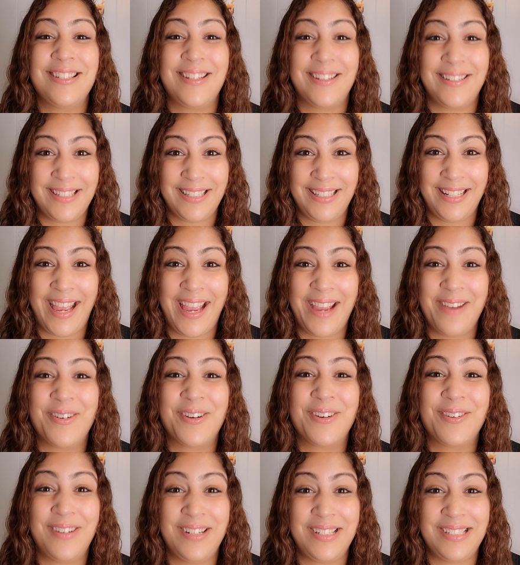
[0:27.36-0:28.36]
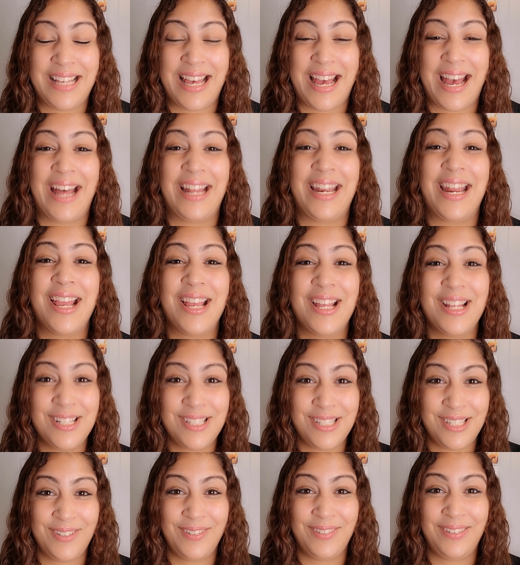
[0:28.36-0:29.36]
So today we're going to add
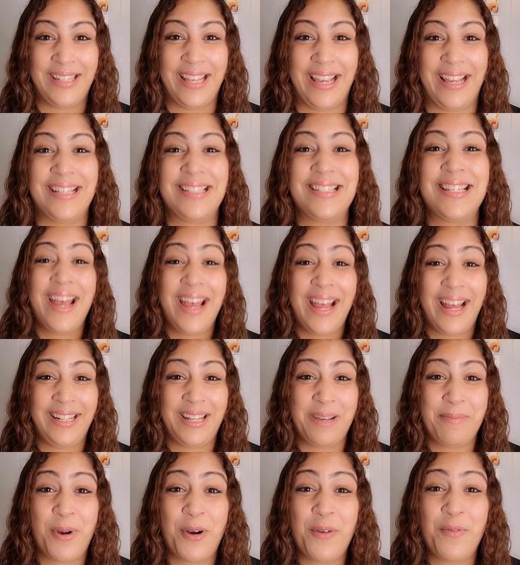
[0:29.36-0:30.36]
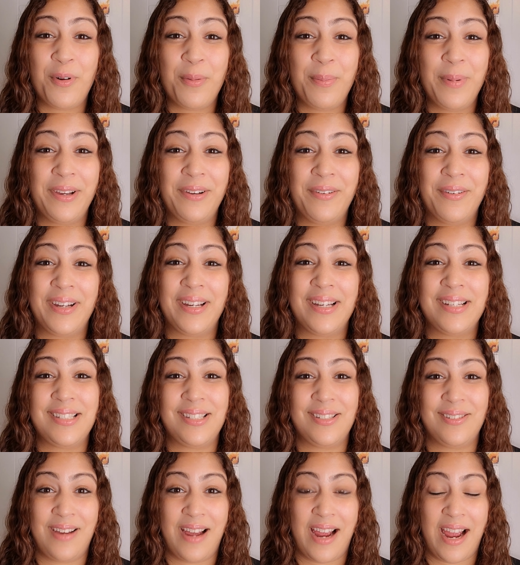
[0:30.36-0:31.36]
two things, and they both will be going
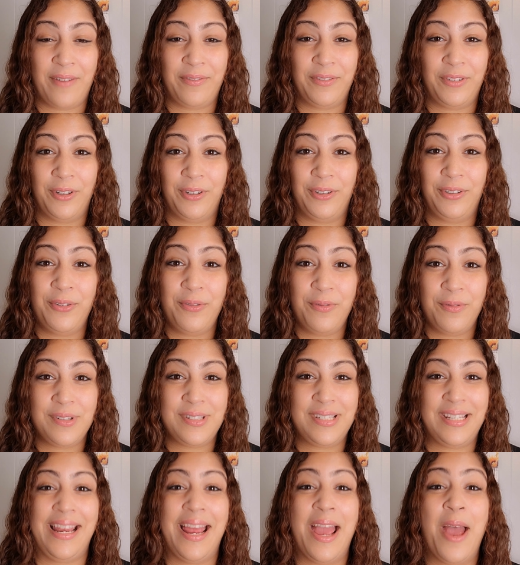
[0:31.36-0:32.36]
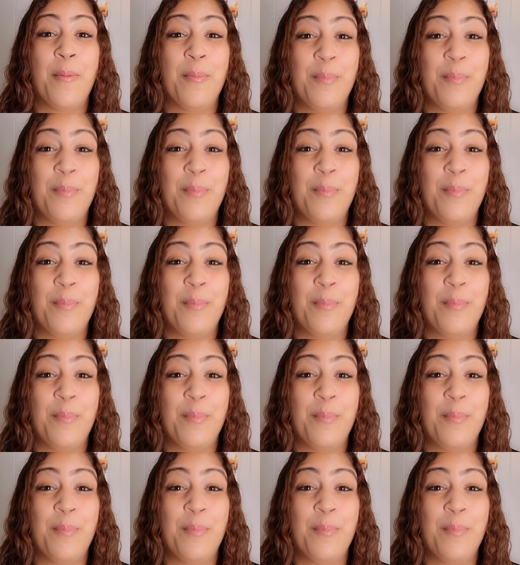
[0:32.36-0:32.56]
into our afternoon routine.